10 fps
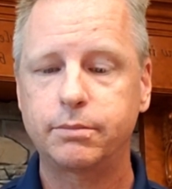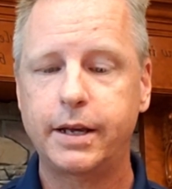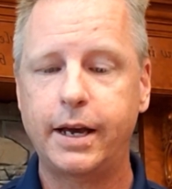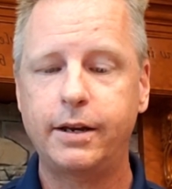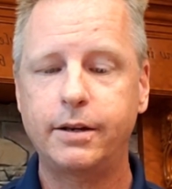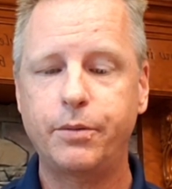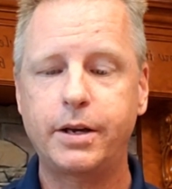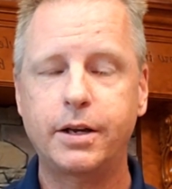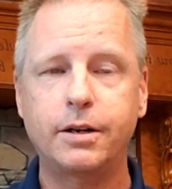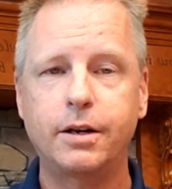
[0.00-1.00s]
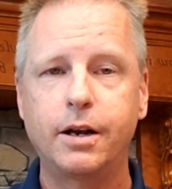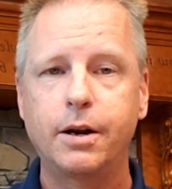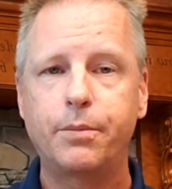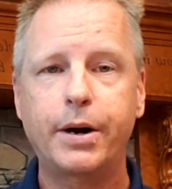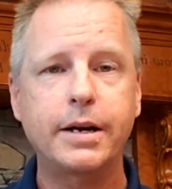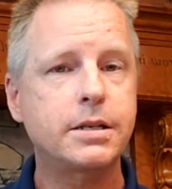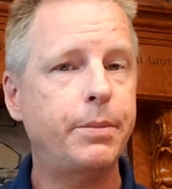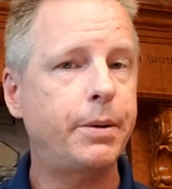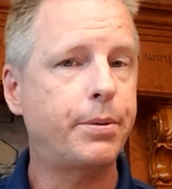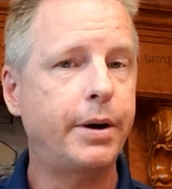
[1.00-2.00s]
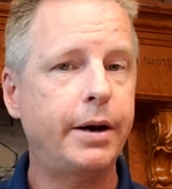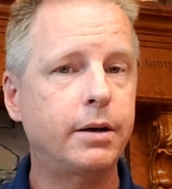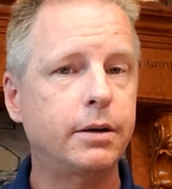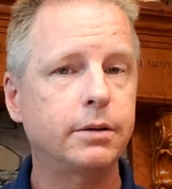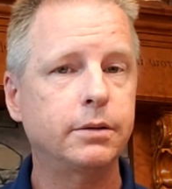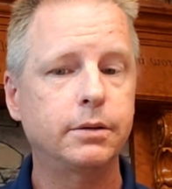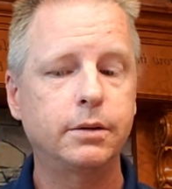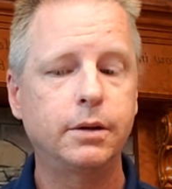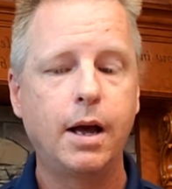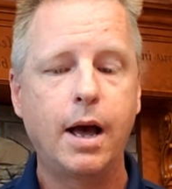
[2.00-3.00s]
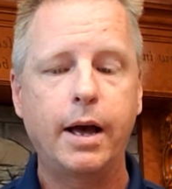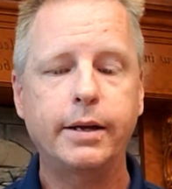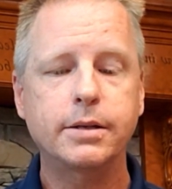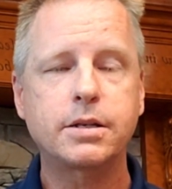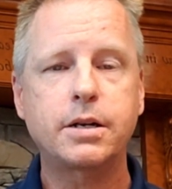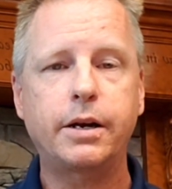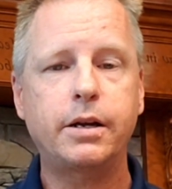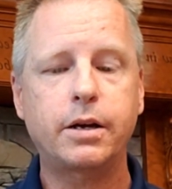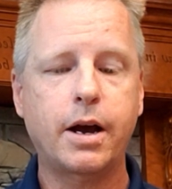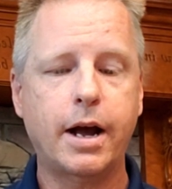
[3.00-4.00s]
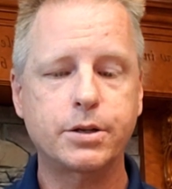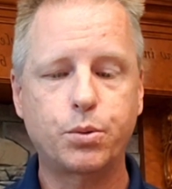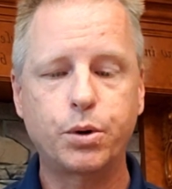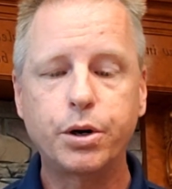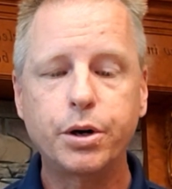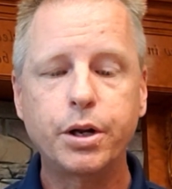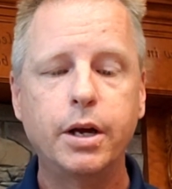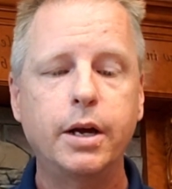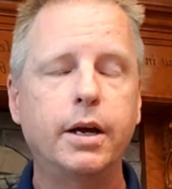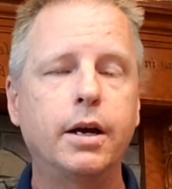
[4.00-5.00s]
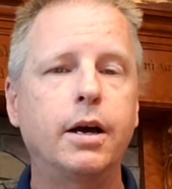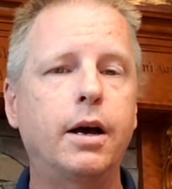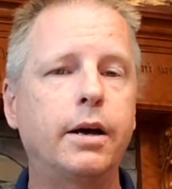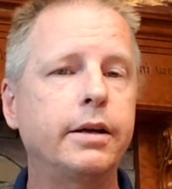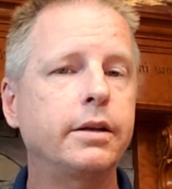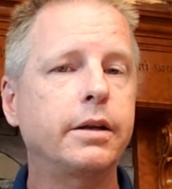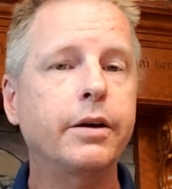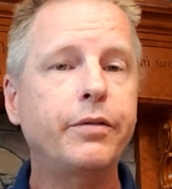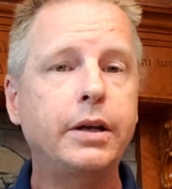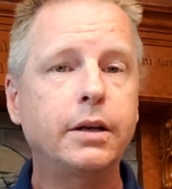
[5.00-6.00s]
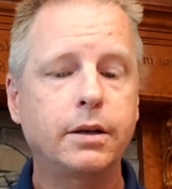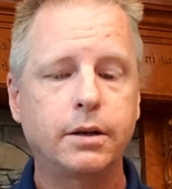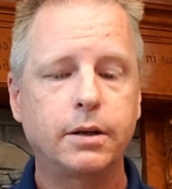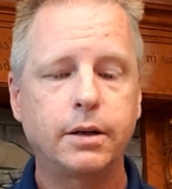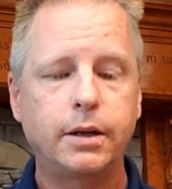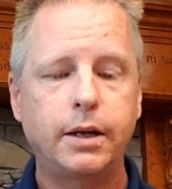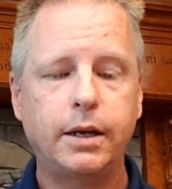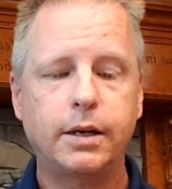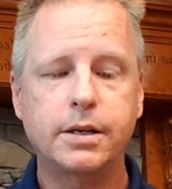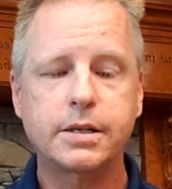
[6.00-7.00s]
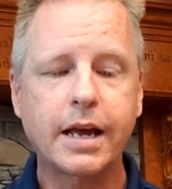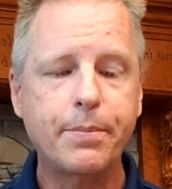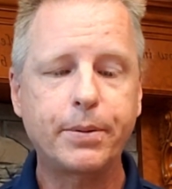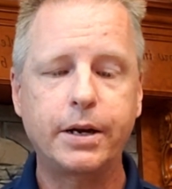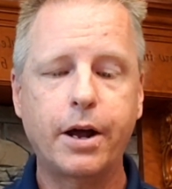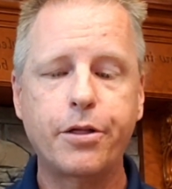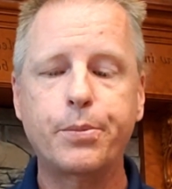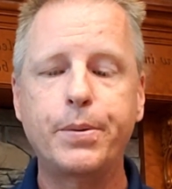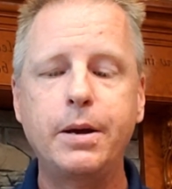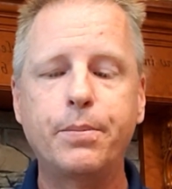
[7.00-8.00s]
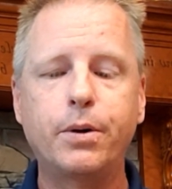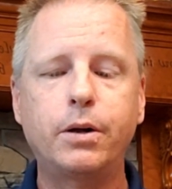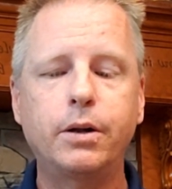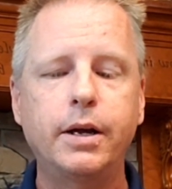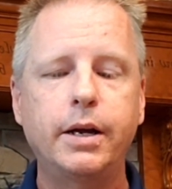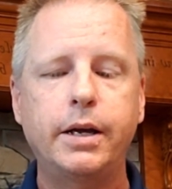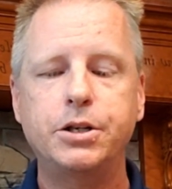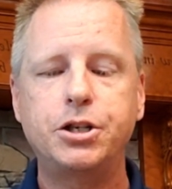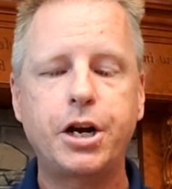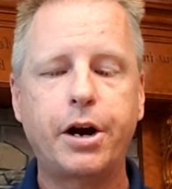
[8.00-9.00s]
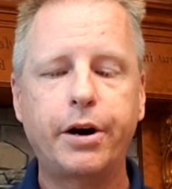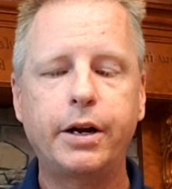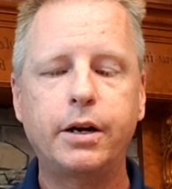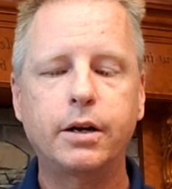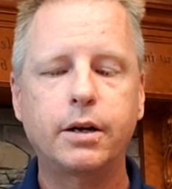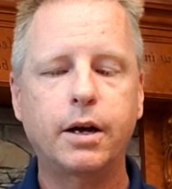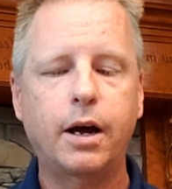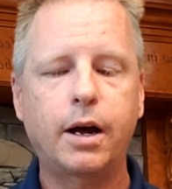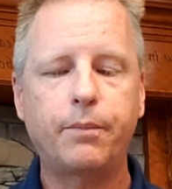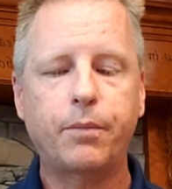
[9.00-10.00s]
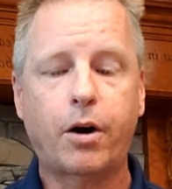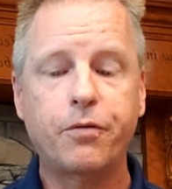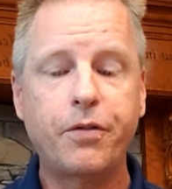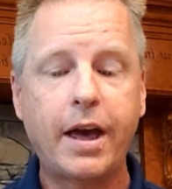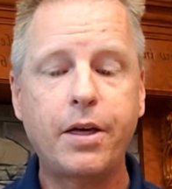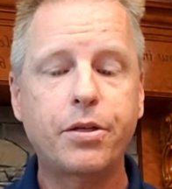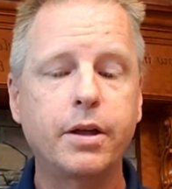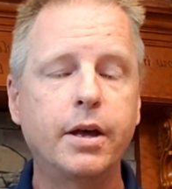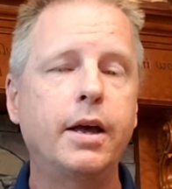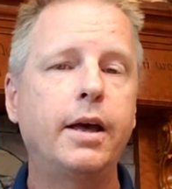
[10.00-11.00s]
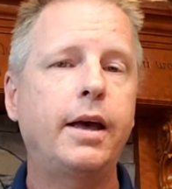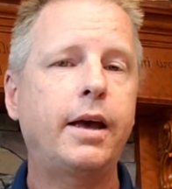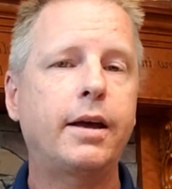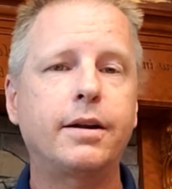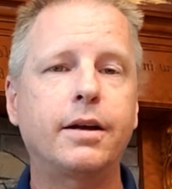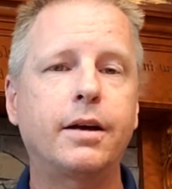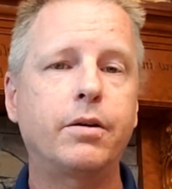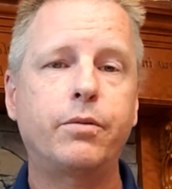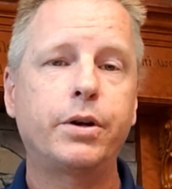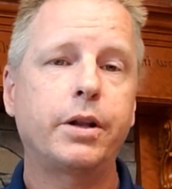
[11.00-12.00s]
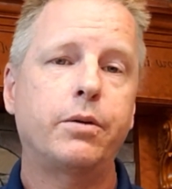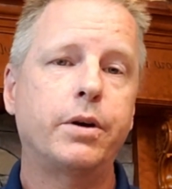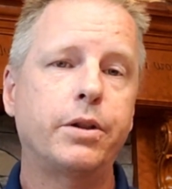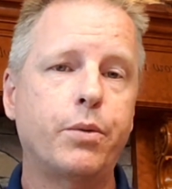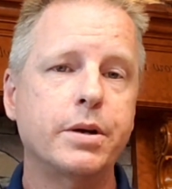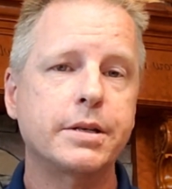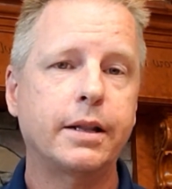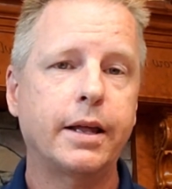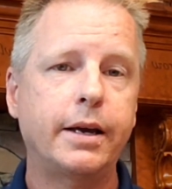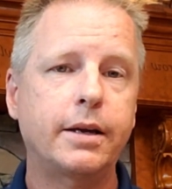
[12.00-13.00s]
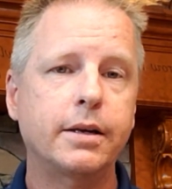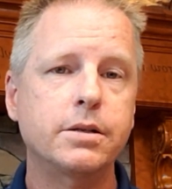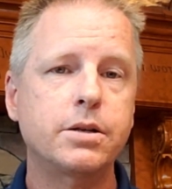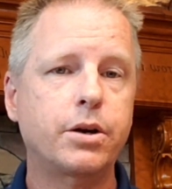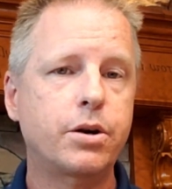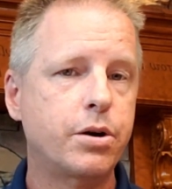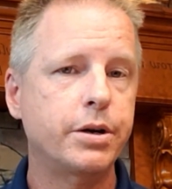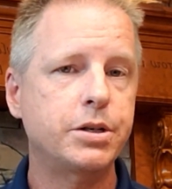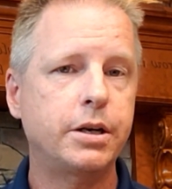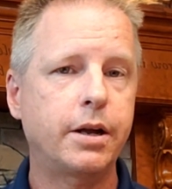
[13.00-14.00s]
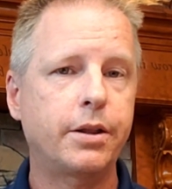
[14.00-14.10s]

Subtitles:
Okay. We can praise him in prayer and studying God's word, in giving, in discipling other people, in sharing our faith. And really, one of the ones I like is encouraging